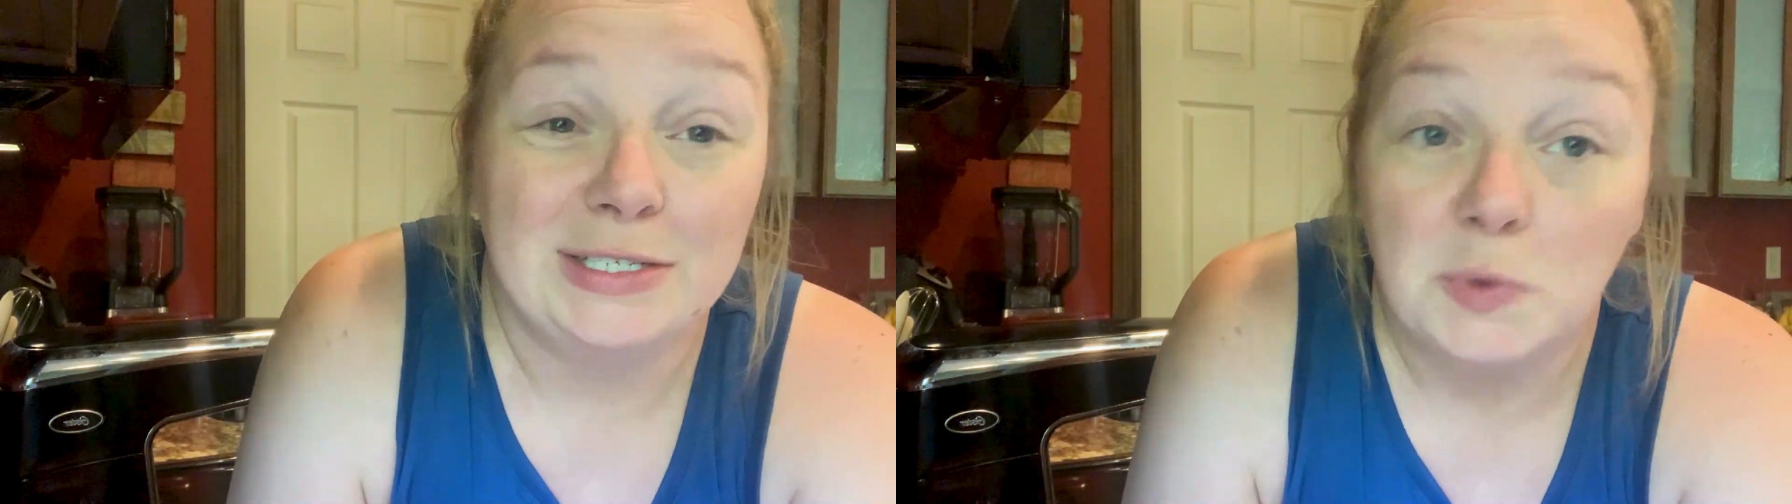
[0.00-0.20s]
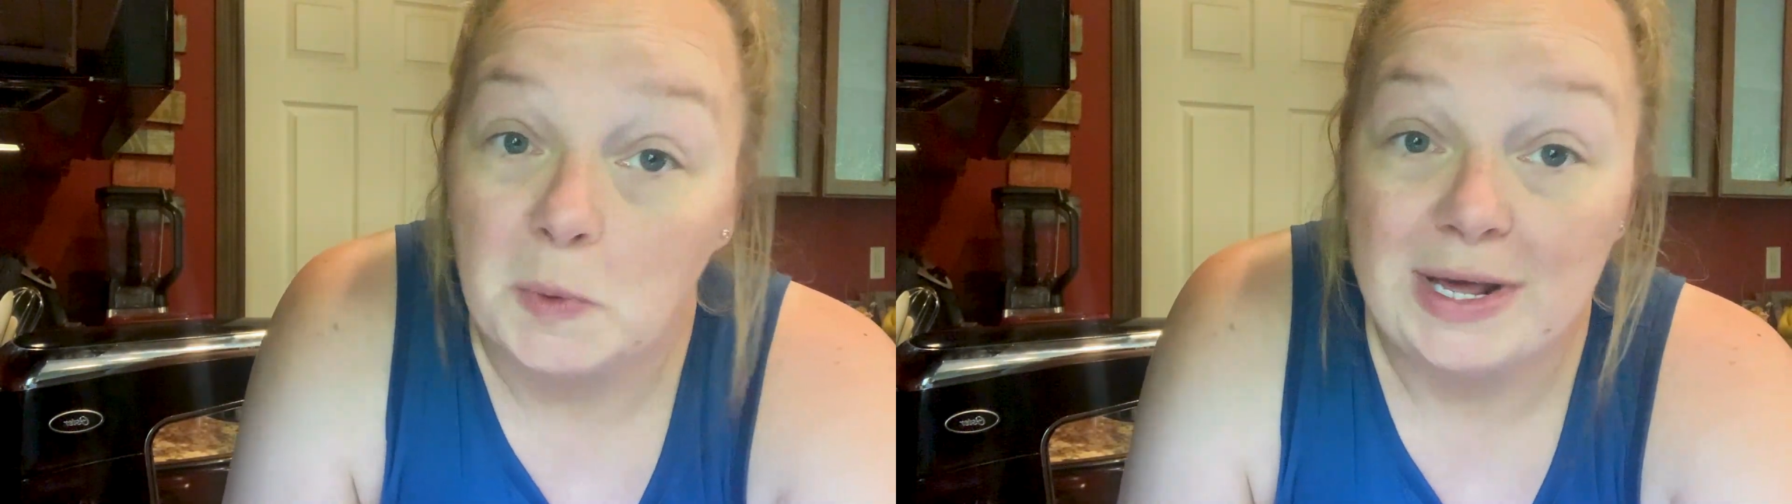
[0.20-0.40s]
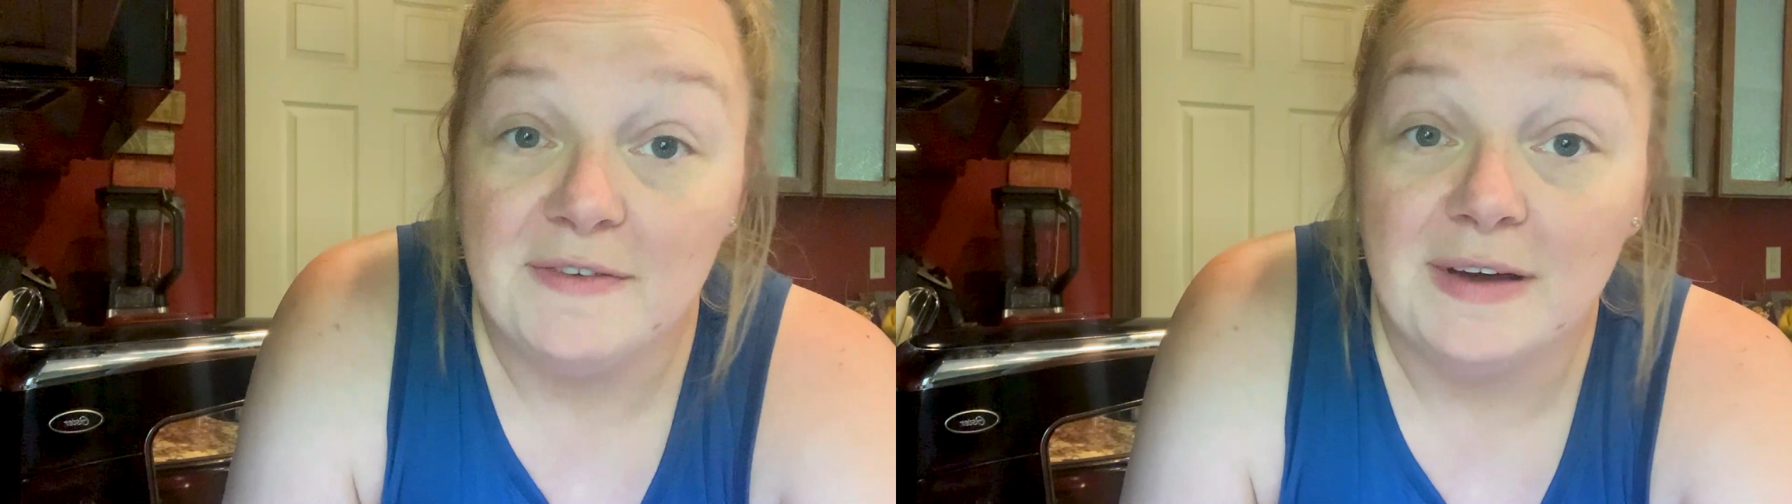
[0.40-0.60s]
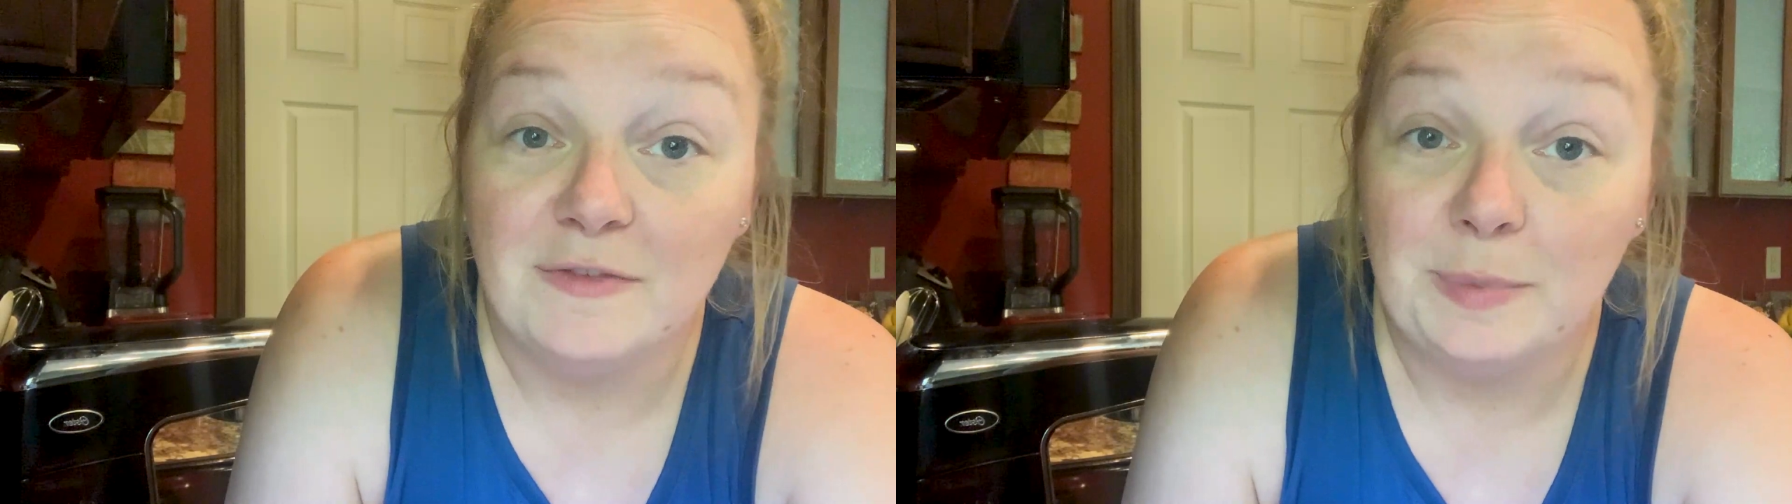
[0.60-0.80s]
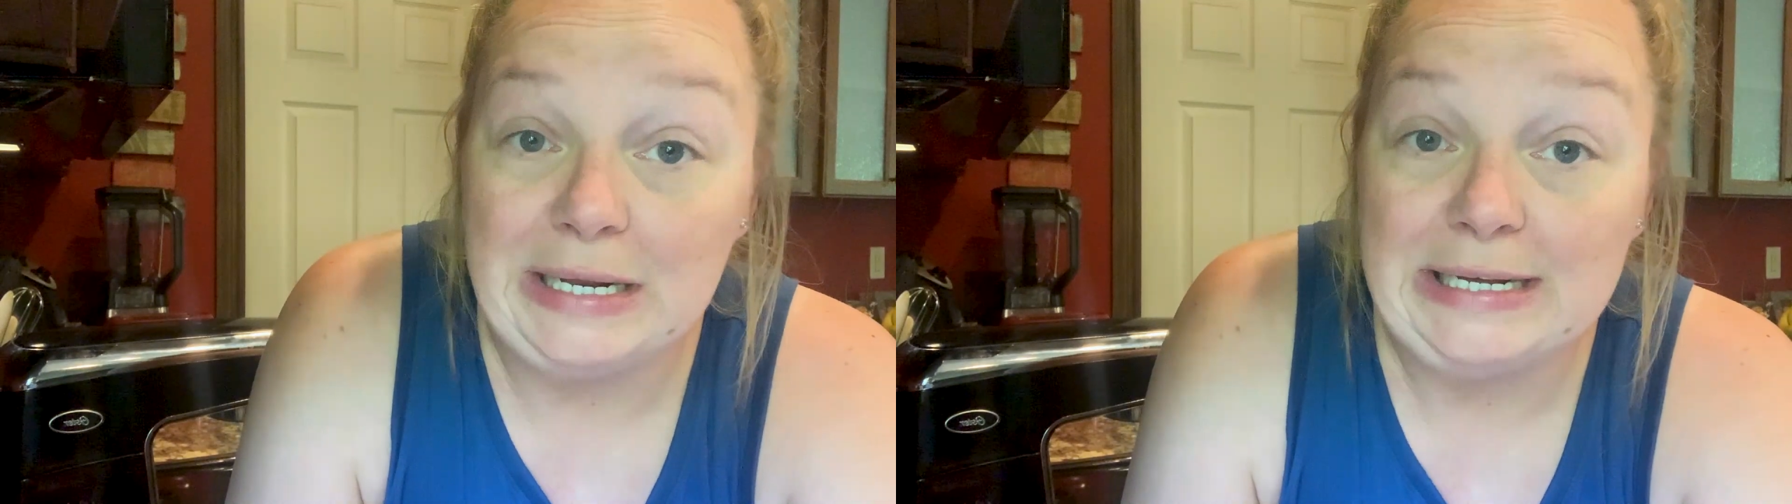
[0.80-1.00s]
25
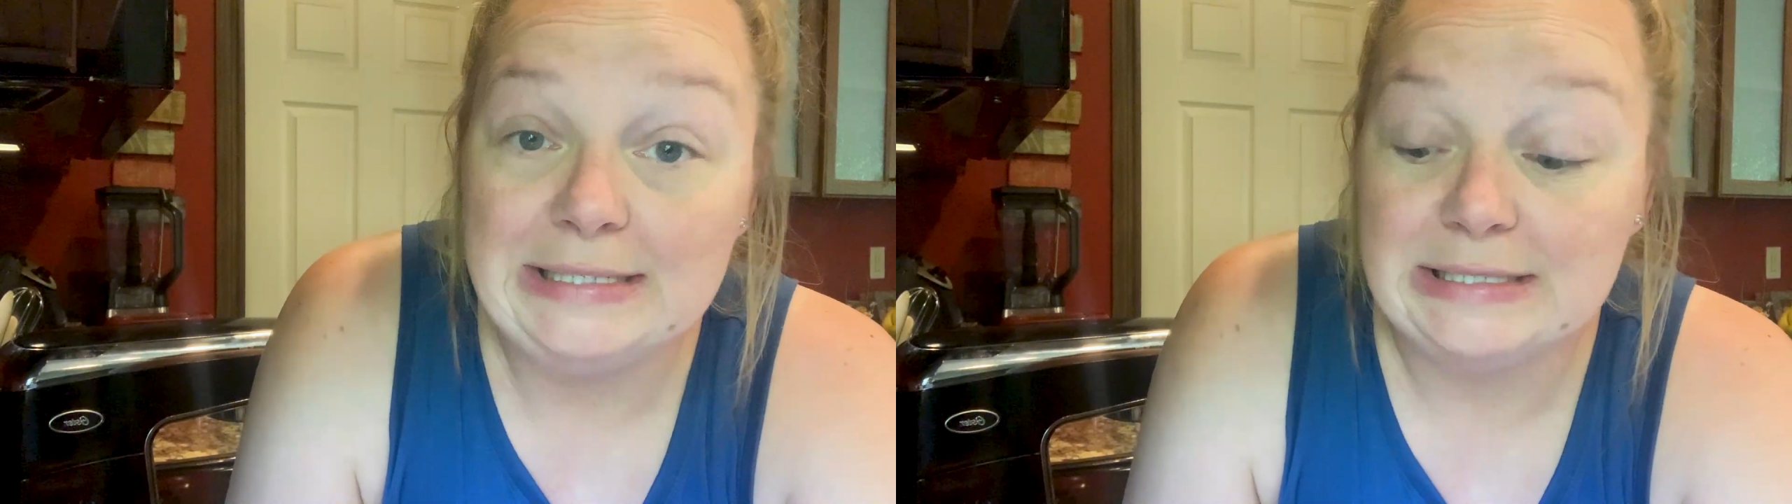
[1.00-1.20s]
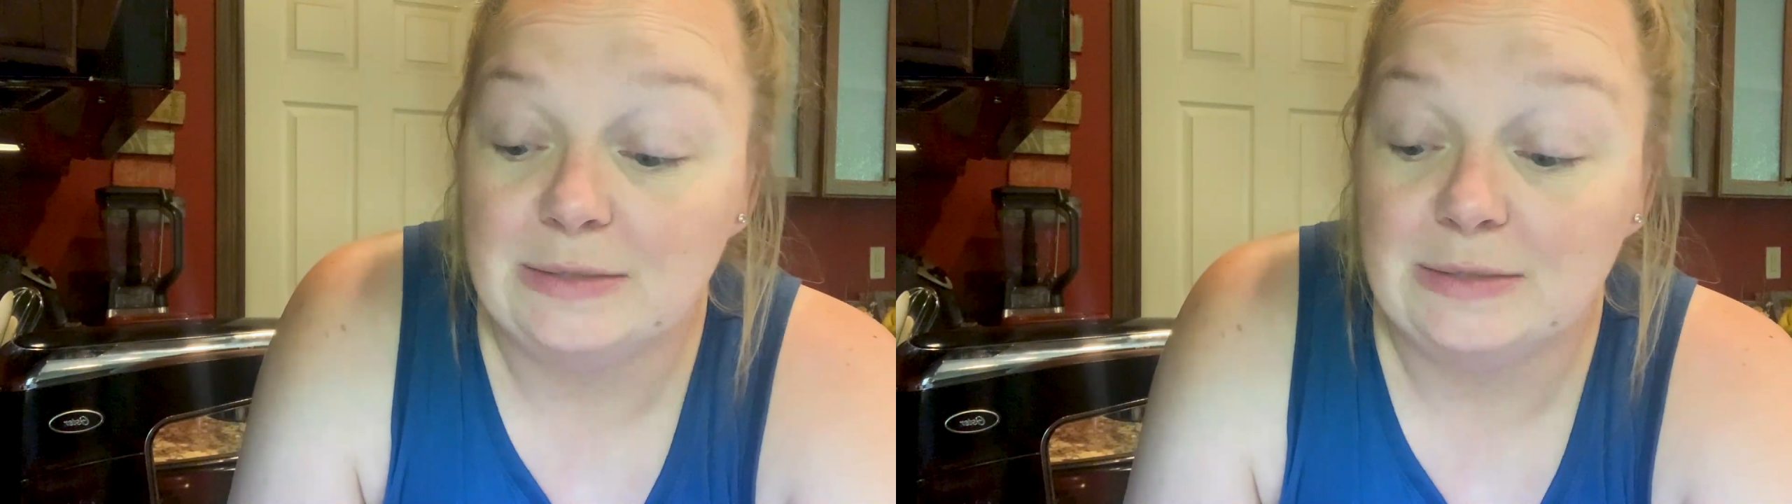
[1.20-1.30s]
minutes